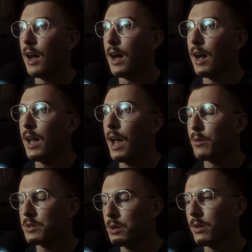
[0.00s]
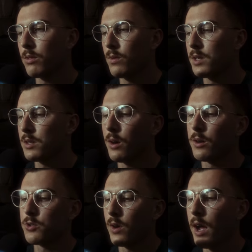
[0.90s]
I was going through this
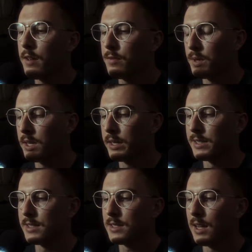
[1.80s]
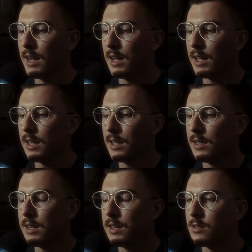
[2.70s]
hard drive because I
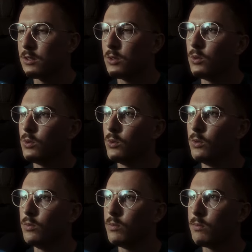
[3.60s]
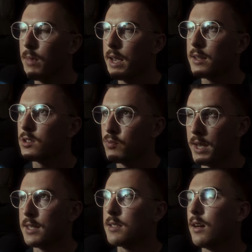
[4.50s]
needed to make
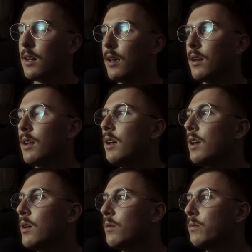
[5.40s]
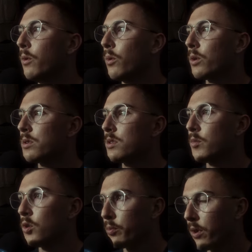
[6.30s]
space on it for
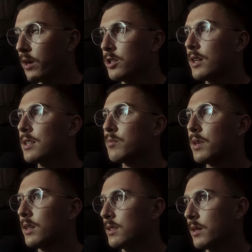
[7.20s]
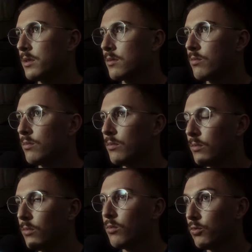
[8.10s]
some new projects because I was
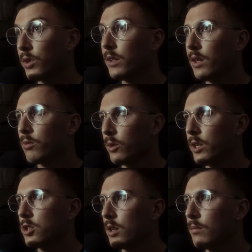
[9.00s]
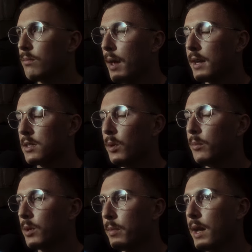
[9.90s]
really reaching maximum
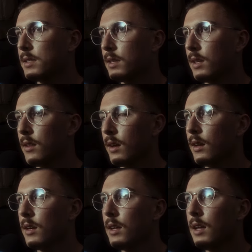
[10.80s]
capacity there.